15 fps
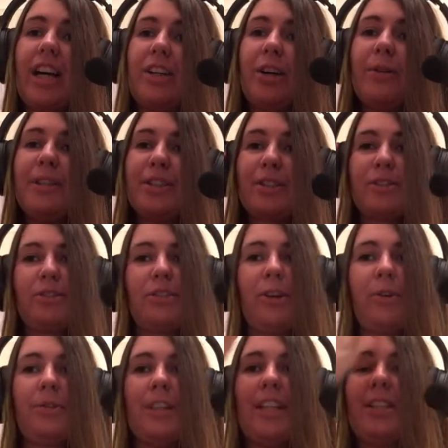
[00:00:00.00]
I know he's
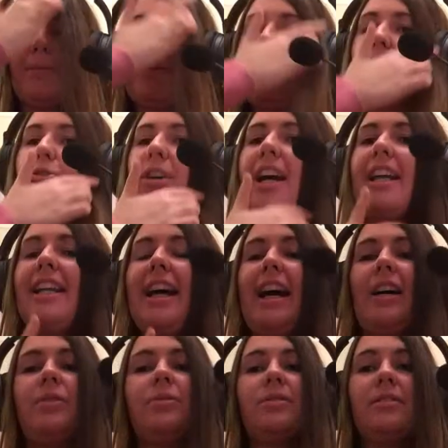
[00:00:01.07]
a bit grey
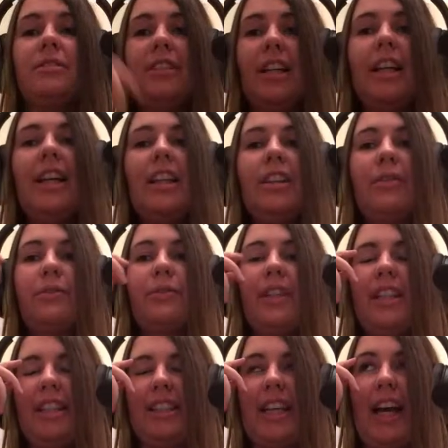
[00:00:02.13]
now in
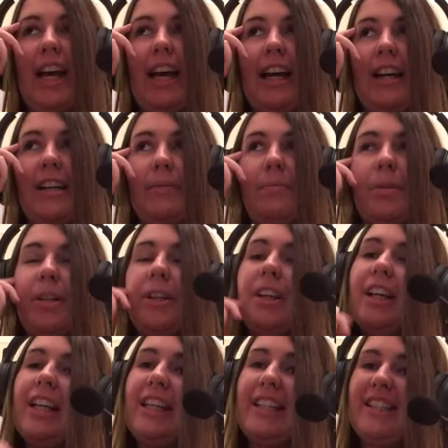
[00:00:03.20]
his hair, but
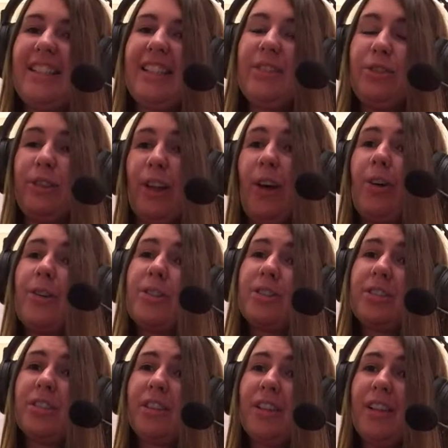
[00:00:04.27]
he still
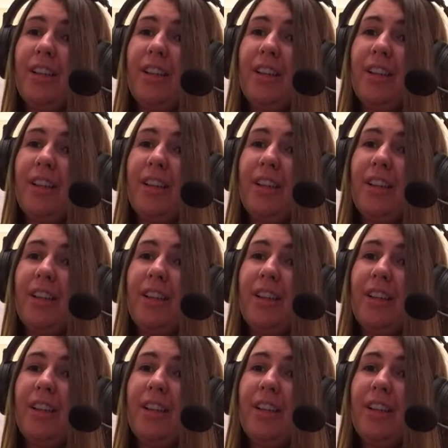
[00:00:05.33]
looks